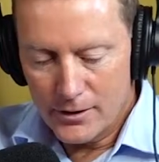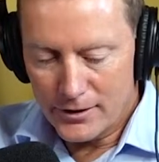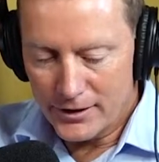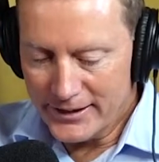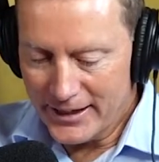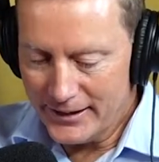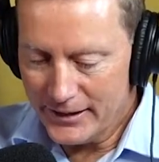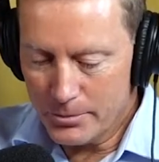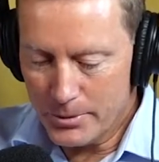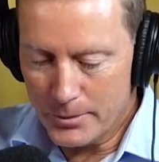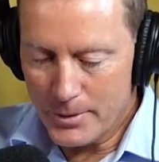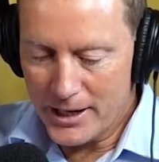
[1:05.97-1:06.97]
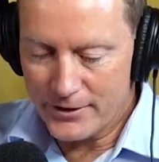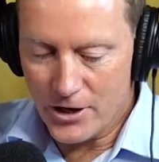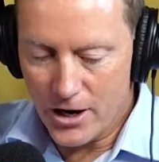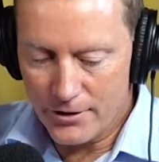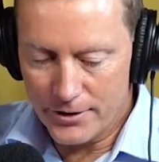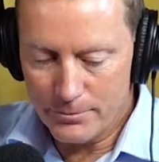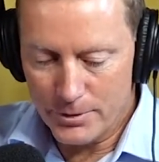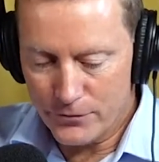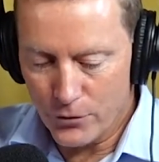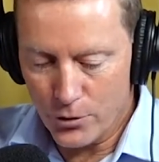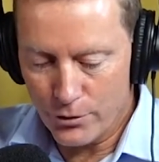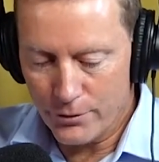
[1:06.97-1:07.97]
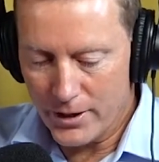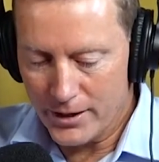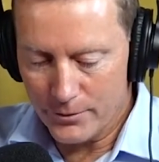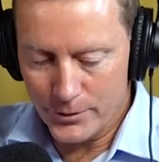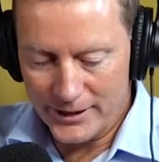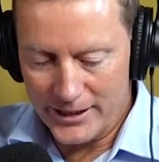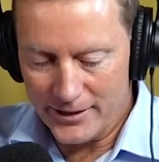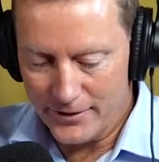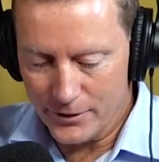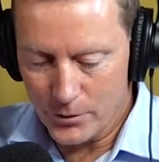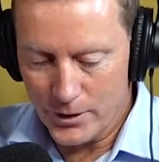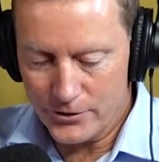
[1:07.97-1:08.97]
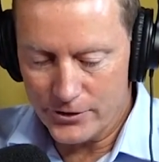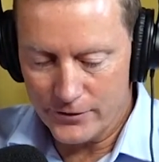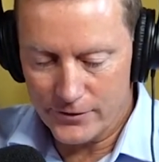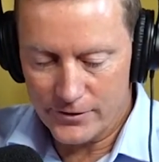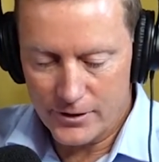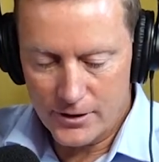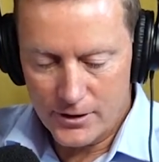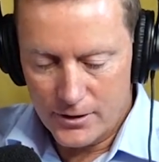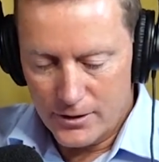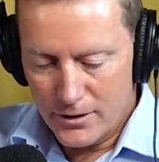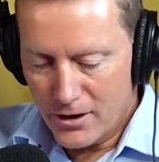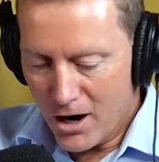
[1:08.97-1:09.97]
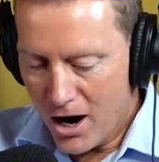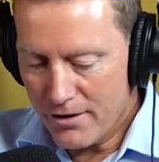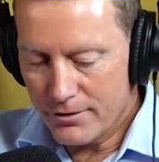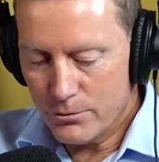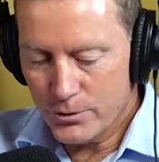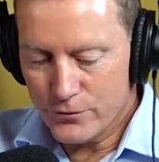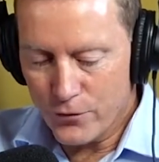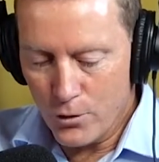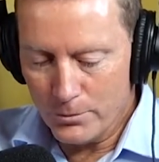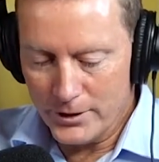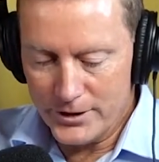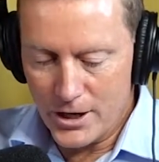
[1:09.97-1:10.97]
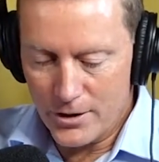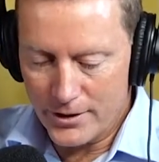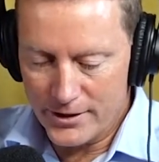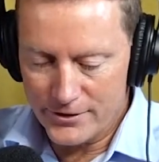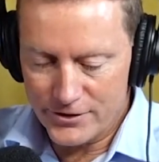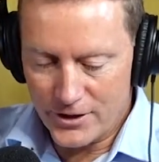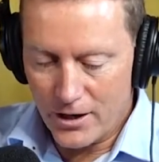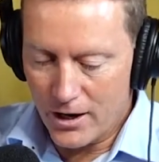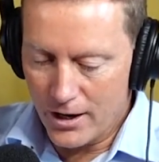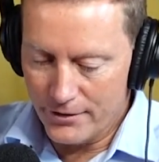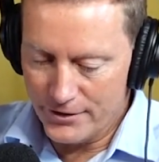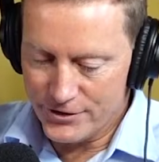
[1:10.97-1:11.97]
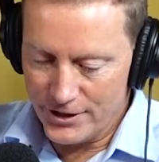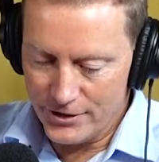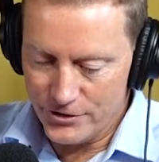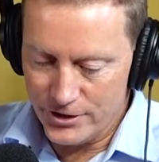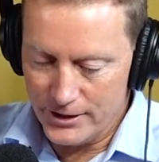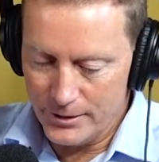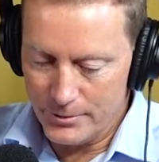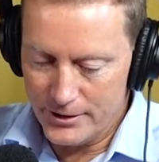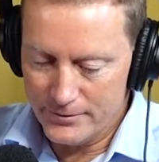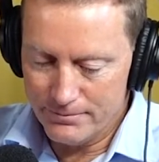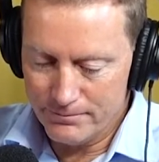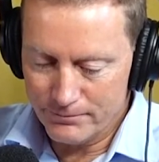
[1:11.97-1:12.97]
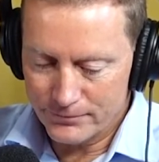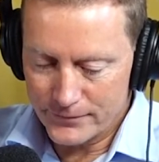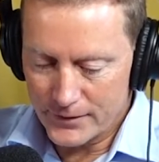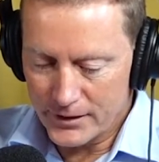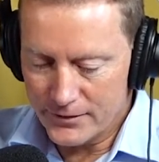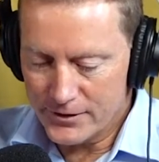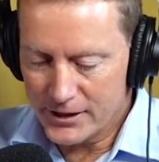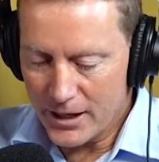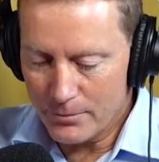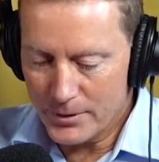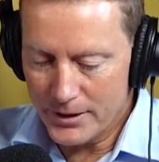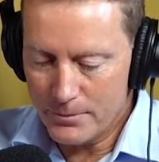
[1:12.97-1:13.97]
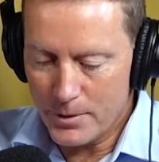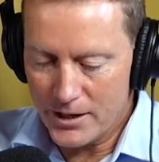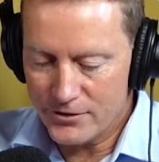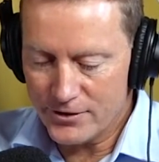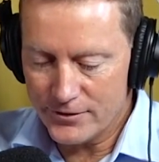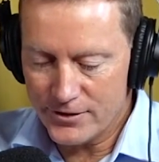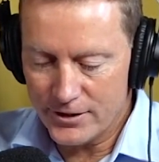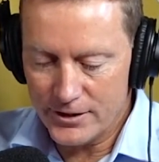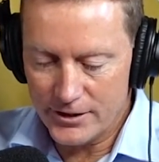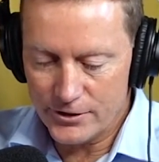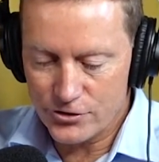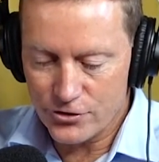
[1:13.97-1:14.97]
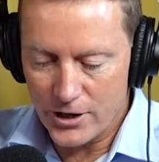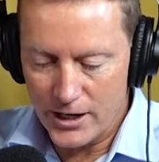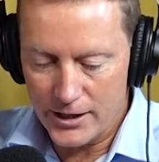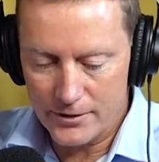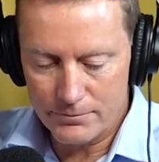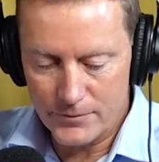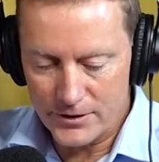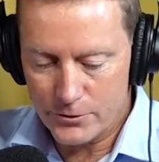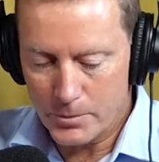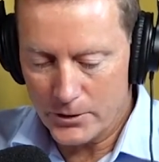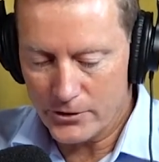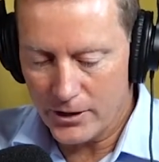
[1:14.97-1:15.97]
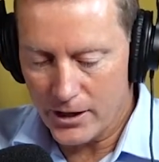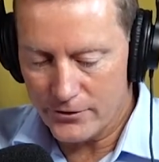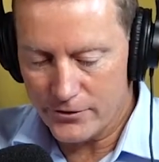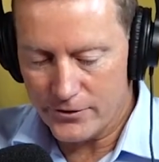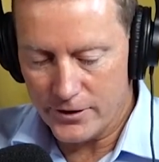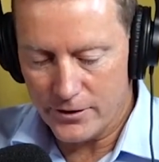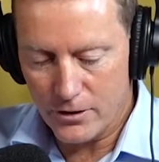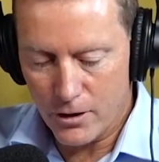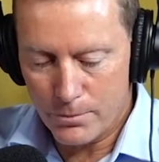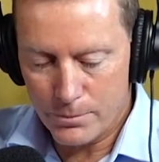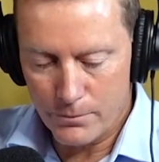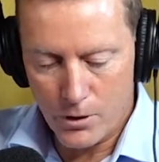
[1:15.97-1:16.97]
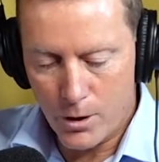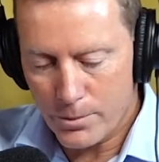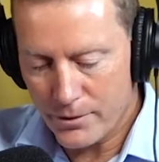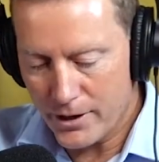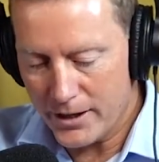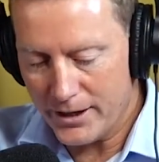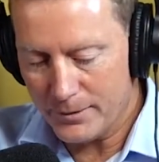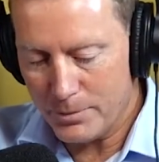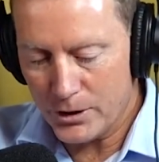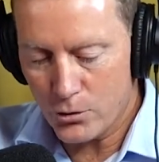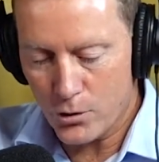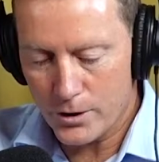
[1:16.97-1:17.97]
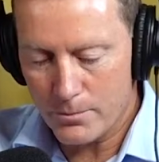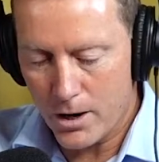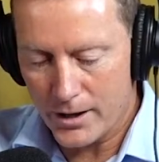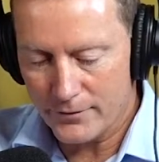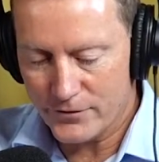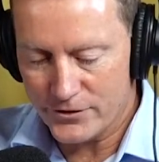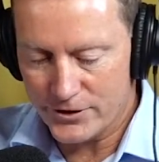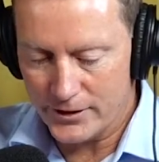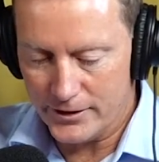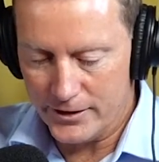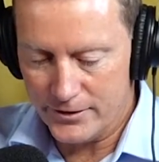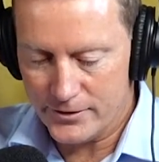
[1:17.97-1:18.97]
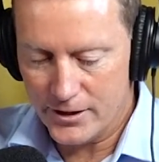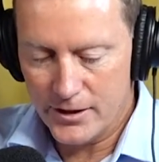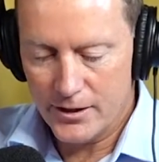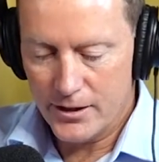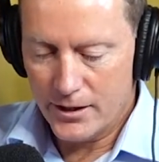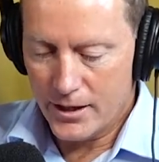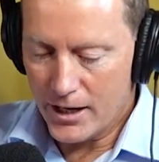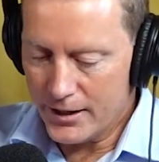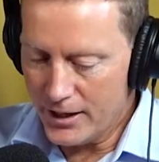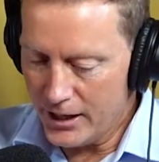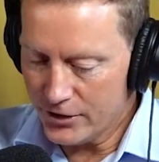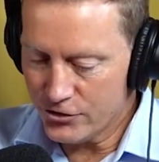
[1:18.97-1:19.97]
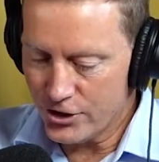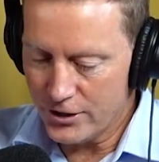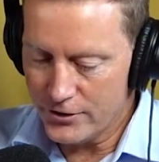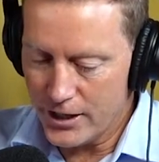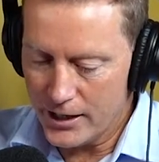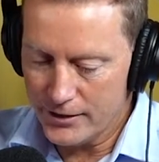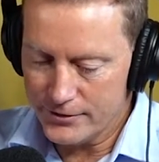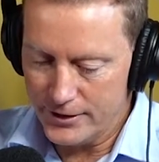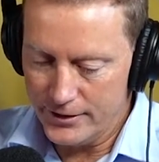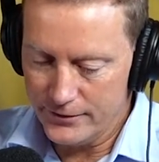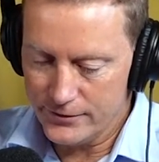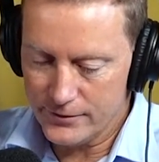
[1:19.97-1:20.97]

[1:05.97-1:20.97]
Okay, a little bit about Iren before we get into the questions. Iren was formerly known as Iris Energy Limited. It's a company based in Sydney, Australia, that specialises in operating Bitcoin mining facilities and next-gen data centres.